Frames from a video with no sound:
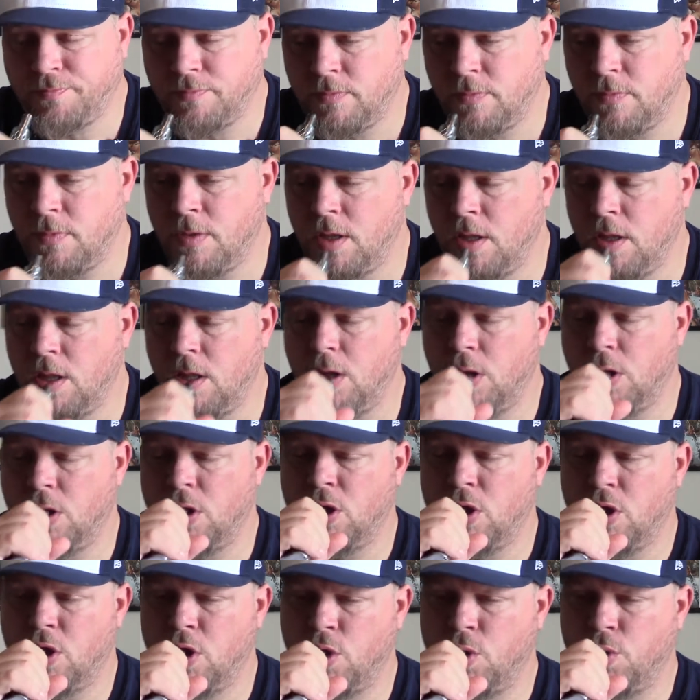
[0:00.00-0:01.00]

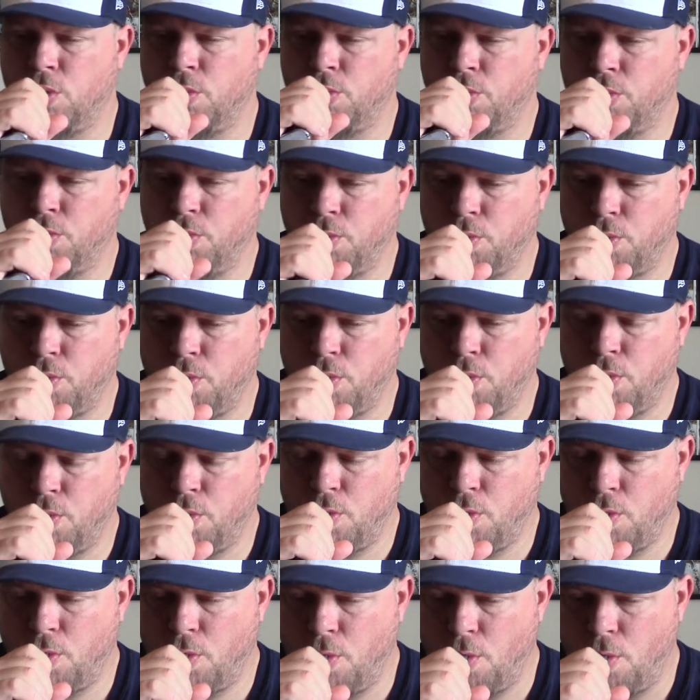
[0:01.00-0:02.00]

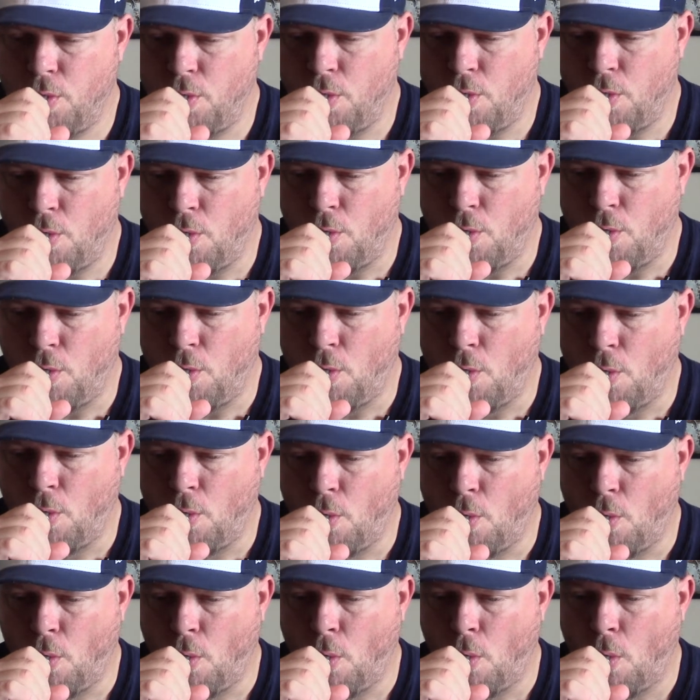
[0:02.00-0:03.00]

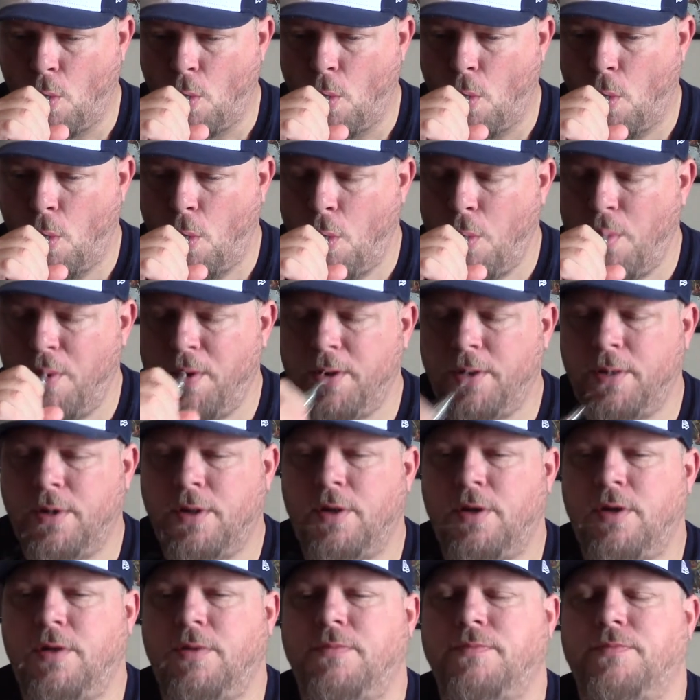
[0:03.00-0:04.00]

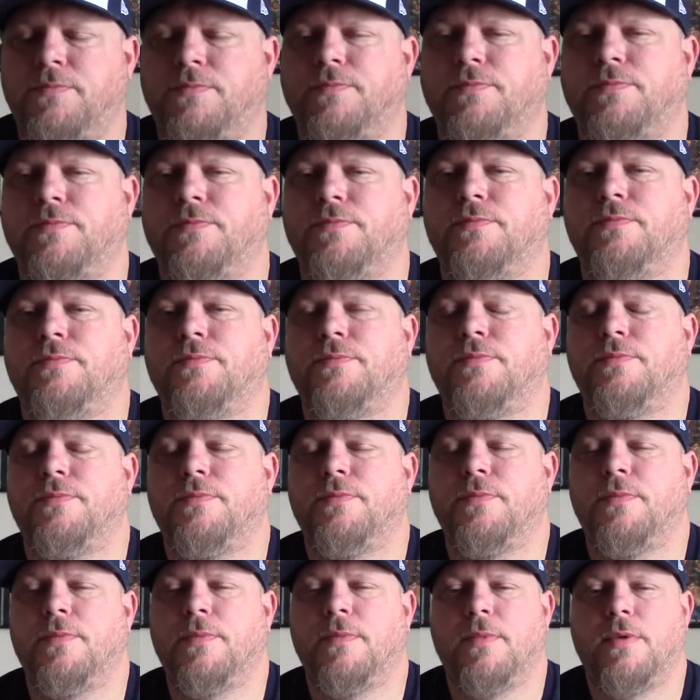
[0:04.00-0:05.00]

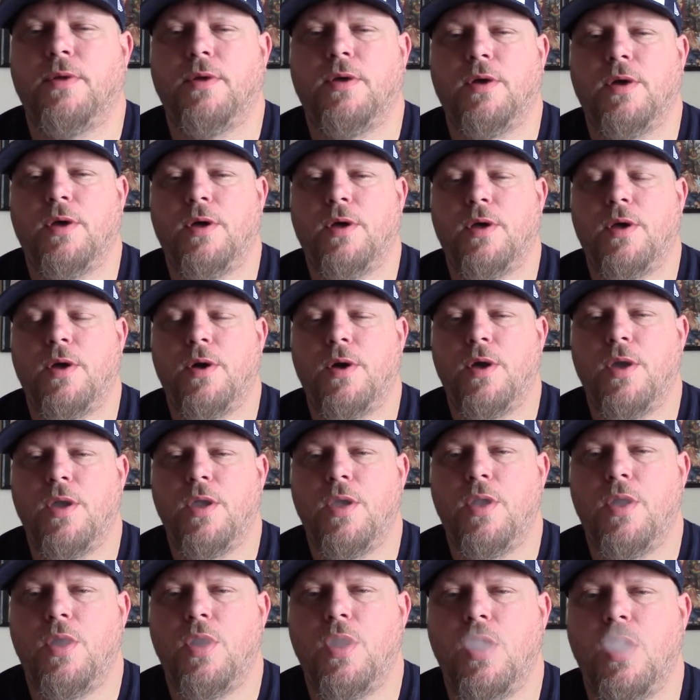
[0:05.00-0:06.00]

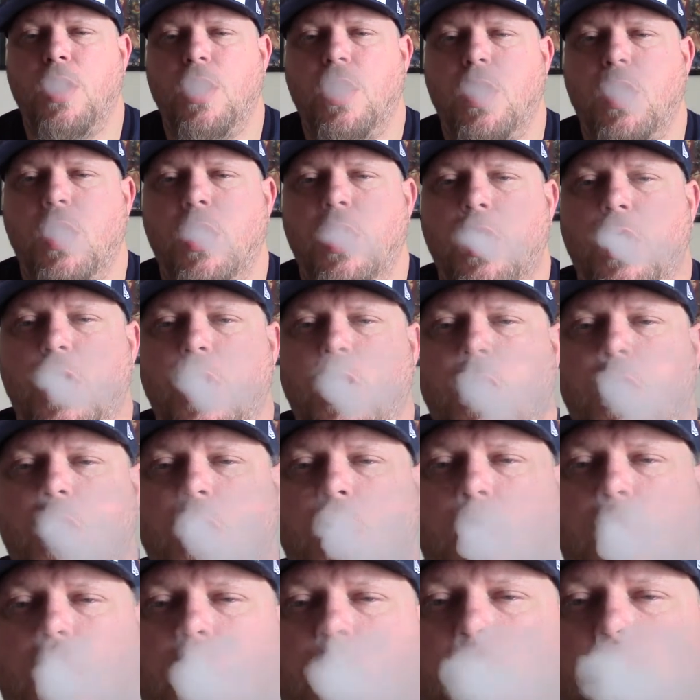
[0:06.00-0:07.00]

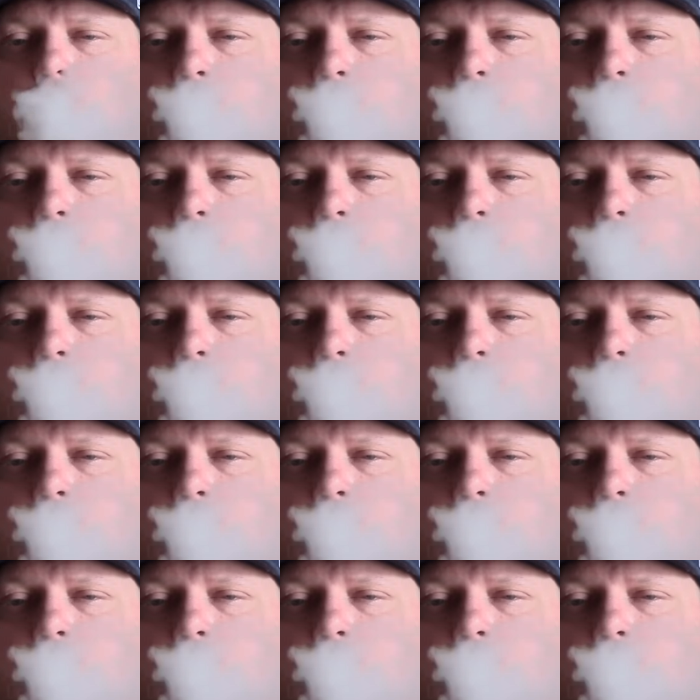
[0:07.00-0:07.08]
Nobody speaks.